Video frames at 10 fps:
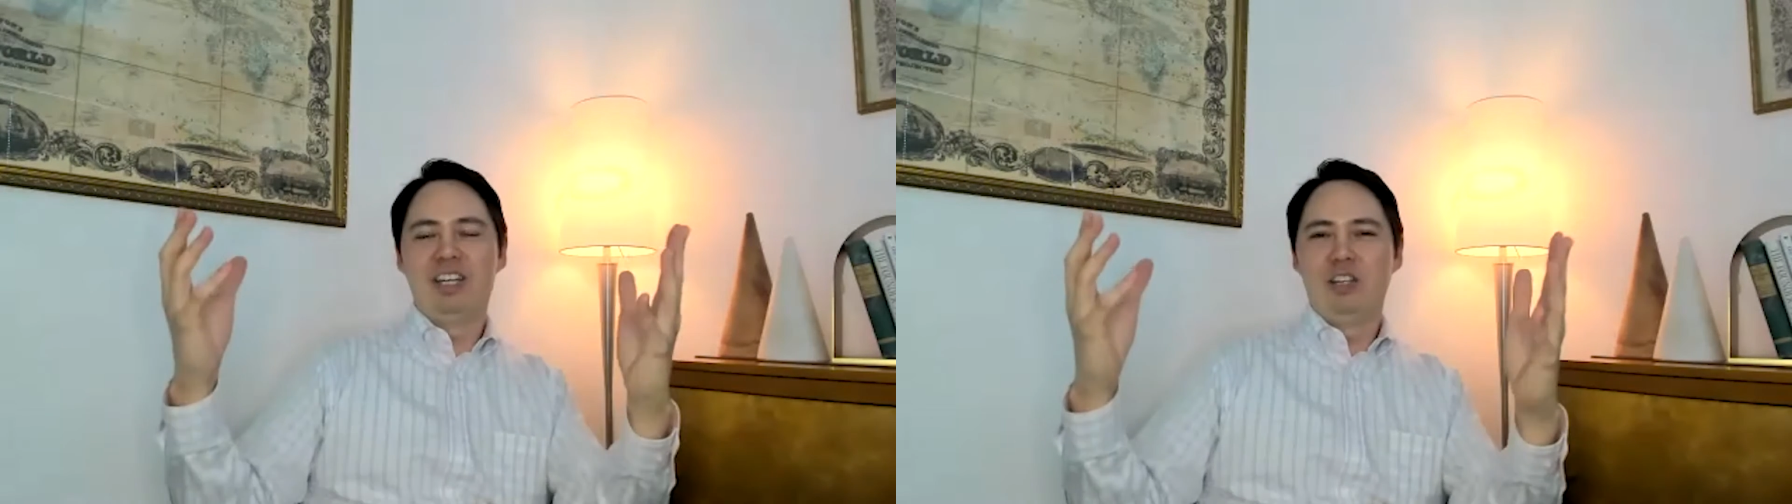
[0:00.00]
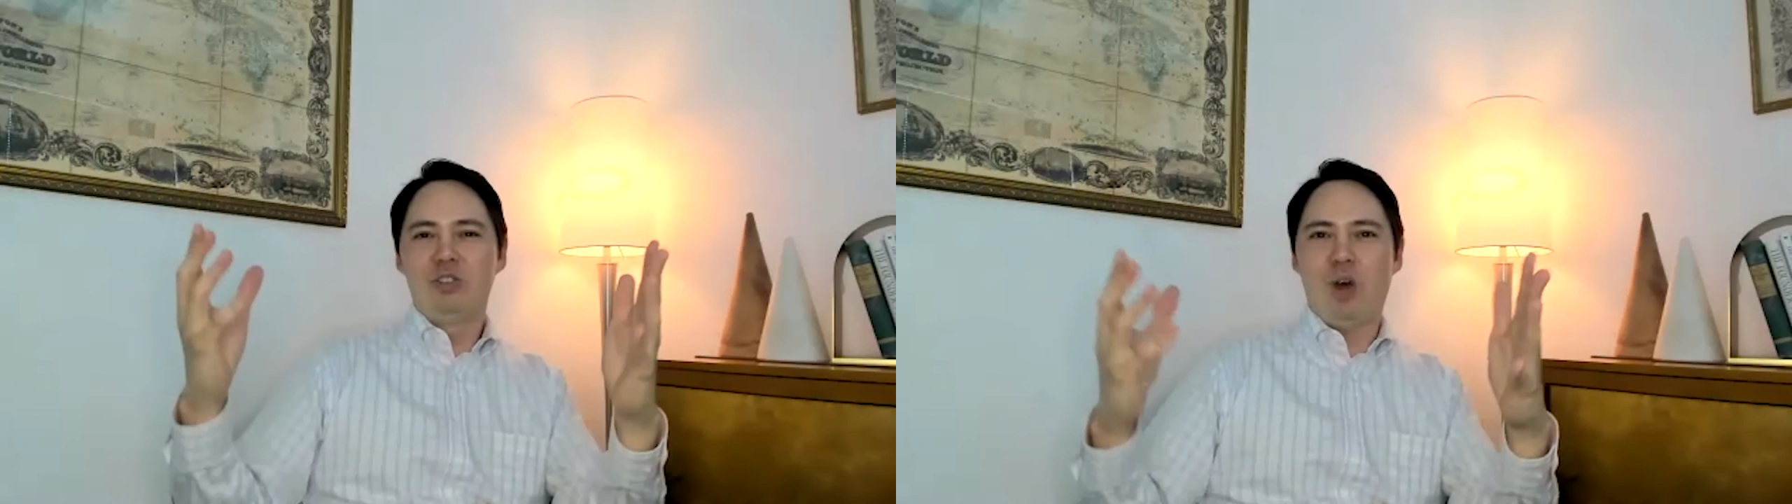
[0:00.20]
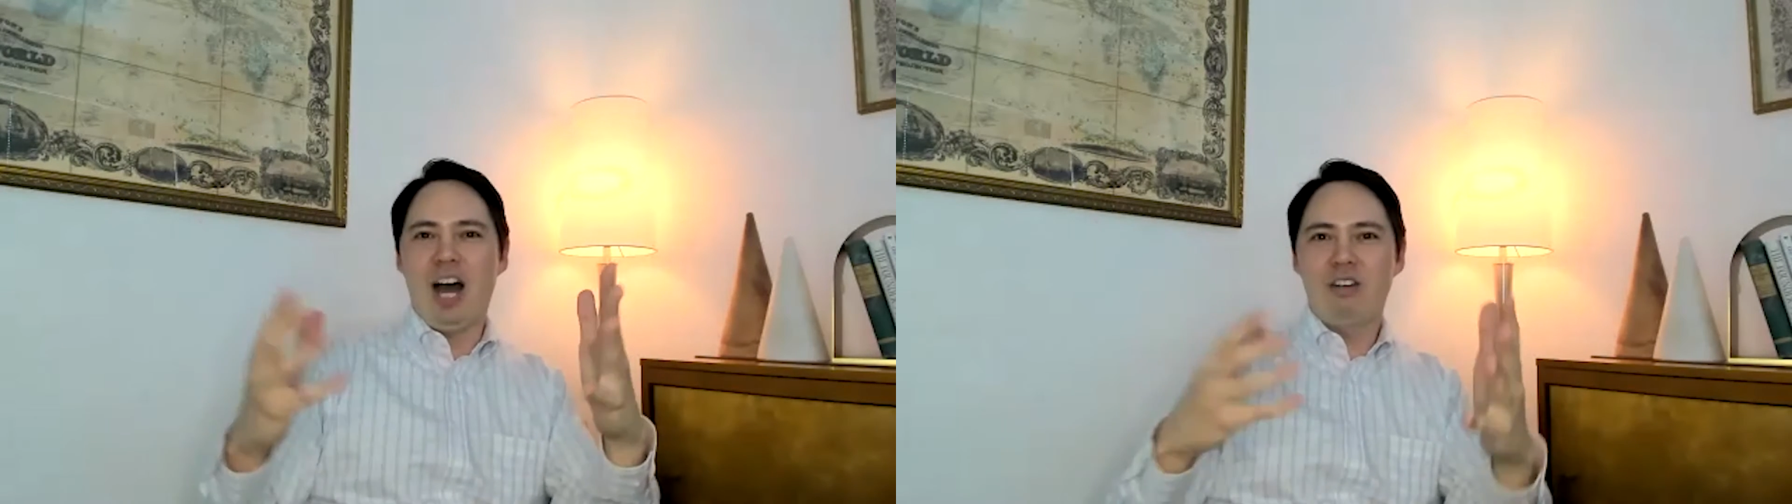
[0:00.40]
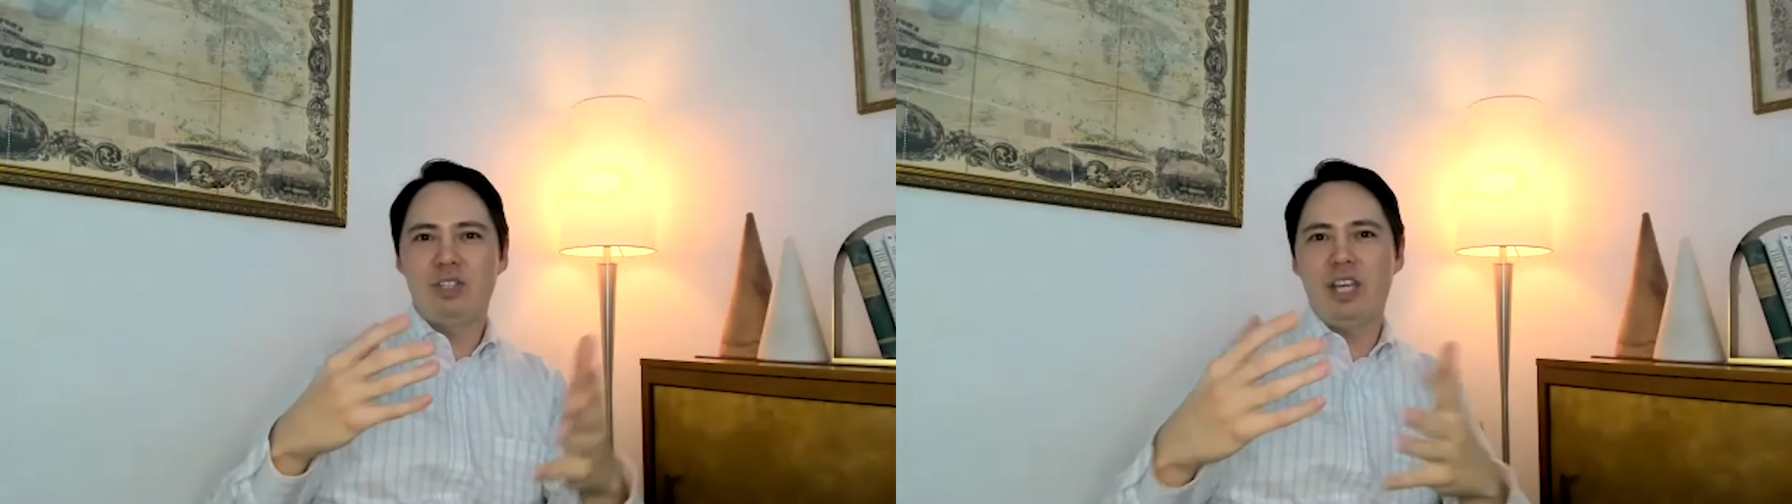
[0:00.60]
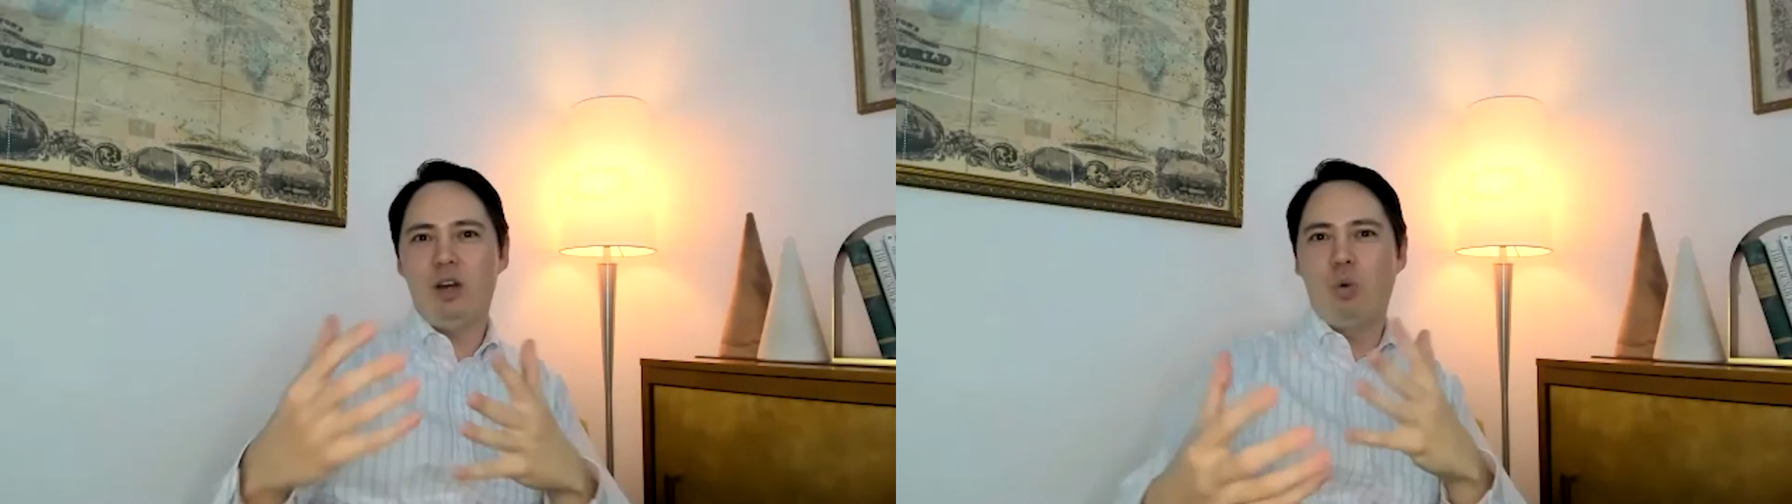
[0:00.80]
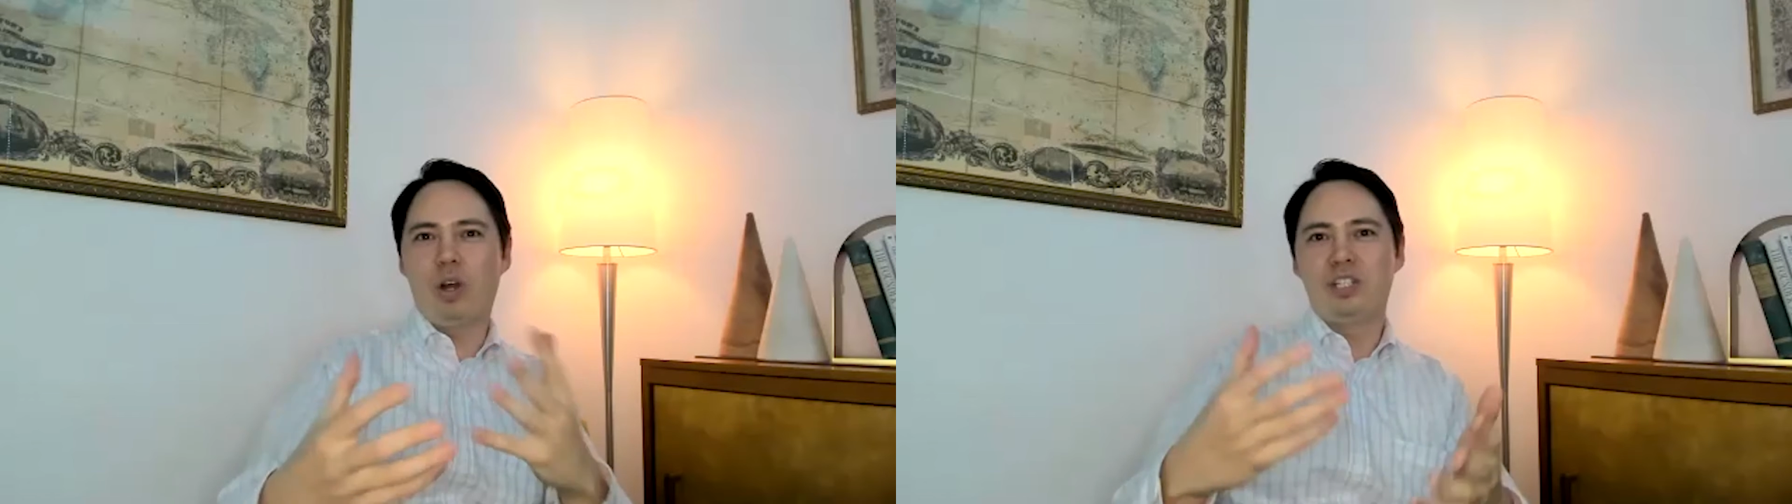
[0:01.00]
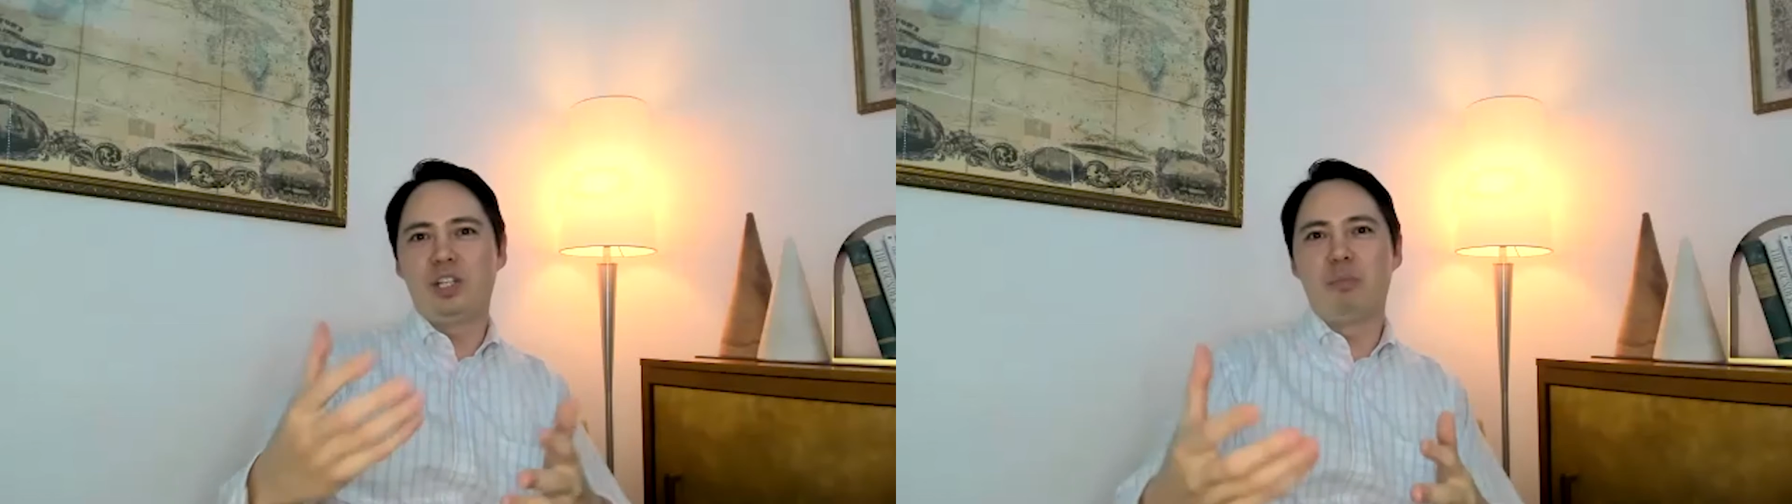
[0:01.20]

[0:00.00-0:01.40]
So, how's that worked to your